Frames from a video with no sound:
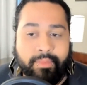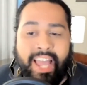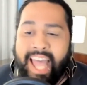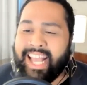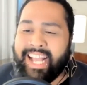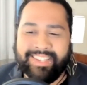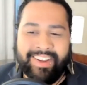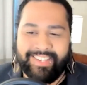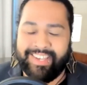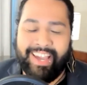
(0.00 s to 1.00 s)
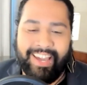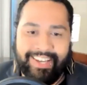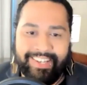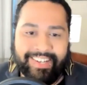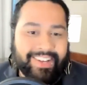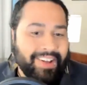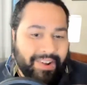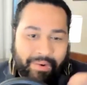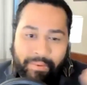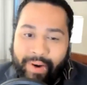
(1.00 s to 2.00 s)
And that's not saying,
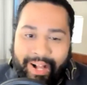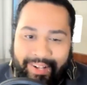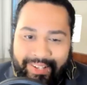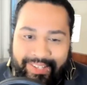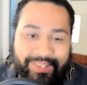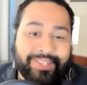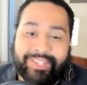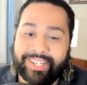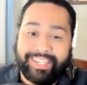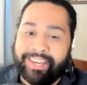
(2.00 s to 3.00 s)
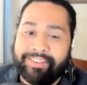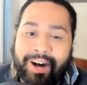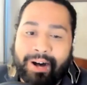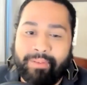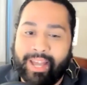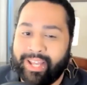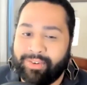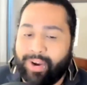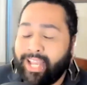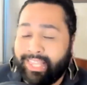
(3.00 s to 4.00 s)
well, you should just give up and
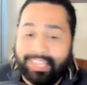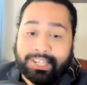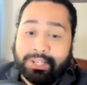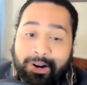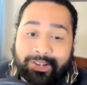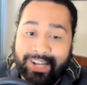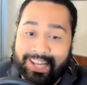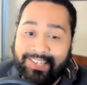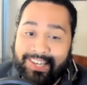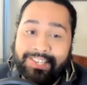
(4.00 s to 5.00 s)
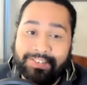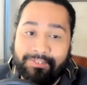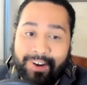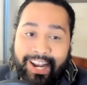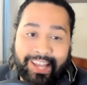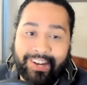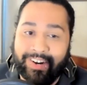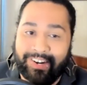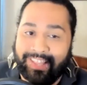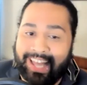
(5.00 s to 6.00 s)
write that this person has schizophrenia
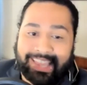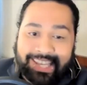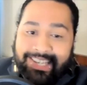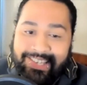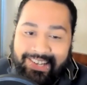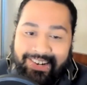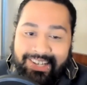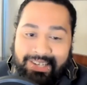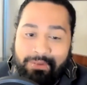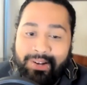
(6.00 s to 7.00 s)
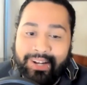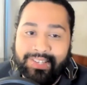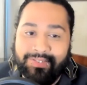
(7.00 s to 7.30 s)
or that this is their experience,